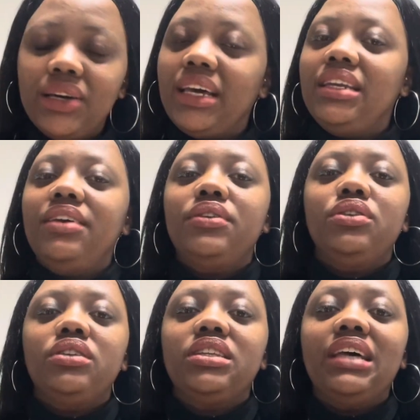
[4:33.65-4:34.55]
I
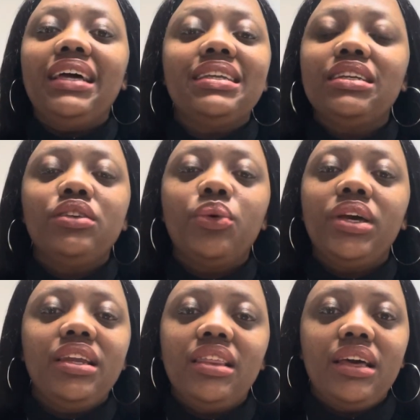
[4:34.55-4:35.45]
didn't know
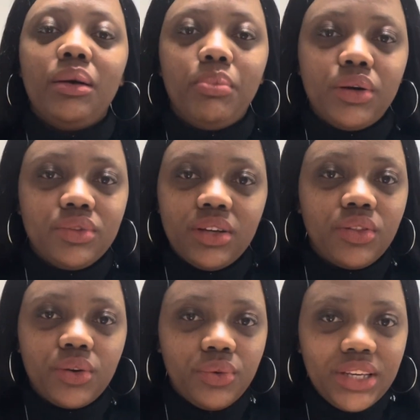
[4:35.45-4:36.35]
anything about South
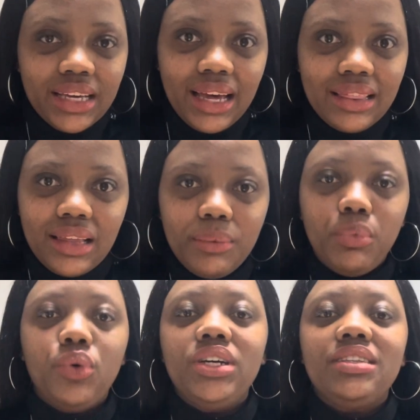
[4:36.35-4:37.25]
Korea at that
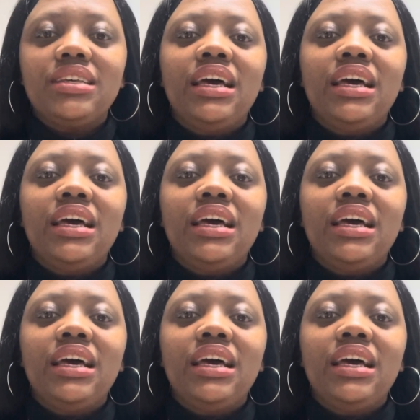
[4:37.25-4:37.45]
point,